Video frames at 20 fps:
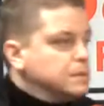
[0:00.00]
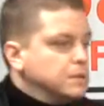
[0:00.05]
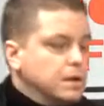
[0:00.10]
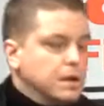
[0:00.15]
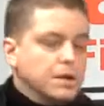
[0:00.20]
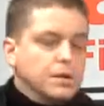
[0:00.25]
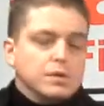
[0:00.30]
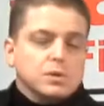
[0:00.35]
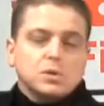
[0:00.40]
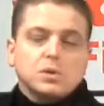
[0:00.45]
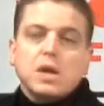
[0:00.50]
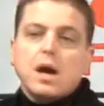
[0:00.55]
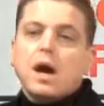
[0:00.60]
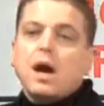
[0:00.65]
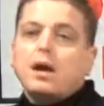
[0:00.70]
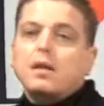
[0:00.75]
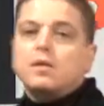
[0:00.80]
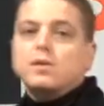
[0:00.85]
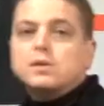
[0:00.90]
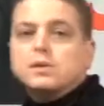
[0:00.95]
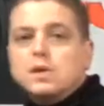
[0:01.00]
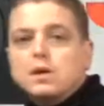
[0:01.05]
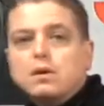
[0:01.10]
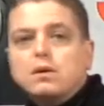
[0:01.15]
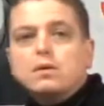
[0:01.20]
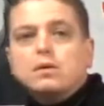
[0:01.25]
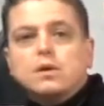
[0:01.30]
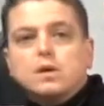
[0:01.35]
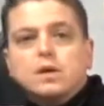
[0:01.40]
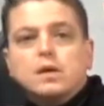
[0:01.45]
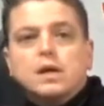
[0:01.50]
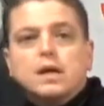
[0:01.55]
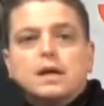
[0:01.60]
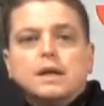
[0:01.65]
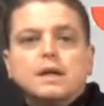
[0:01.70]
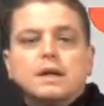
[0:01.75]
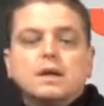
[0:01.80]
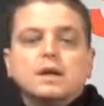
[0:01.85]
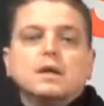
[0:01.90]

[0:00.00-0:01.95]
No, there's not. It looks all good.